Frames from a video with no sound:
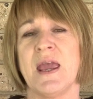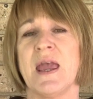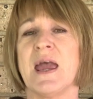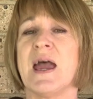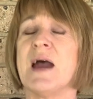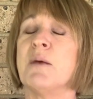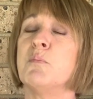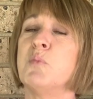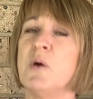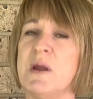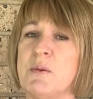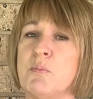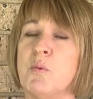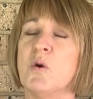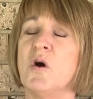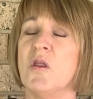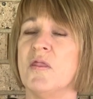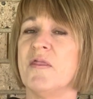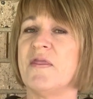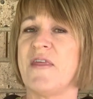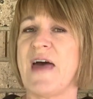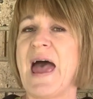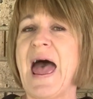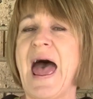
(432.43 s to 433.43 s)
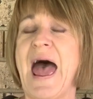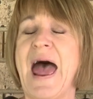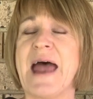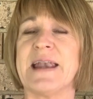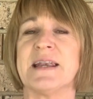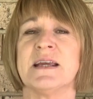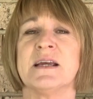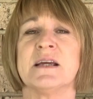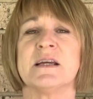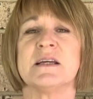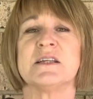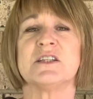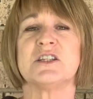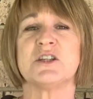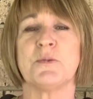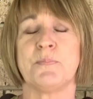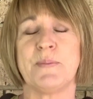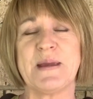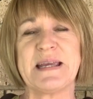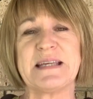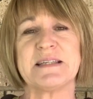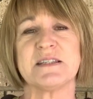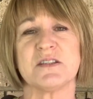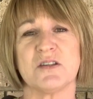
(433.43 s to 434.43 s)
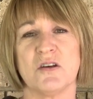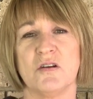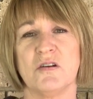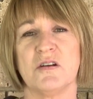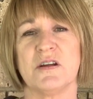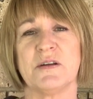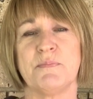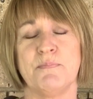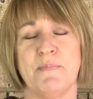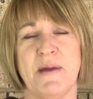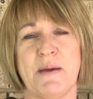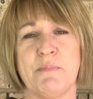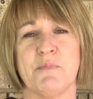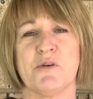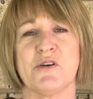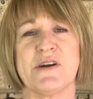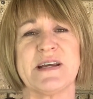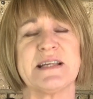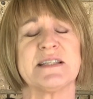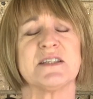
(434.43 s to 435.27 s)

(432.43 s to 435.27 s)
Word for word: And we want that to be solid memory,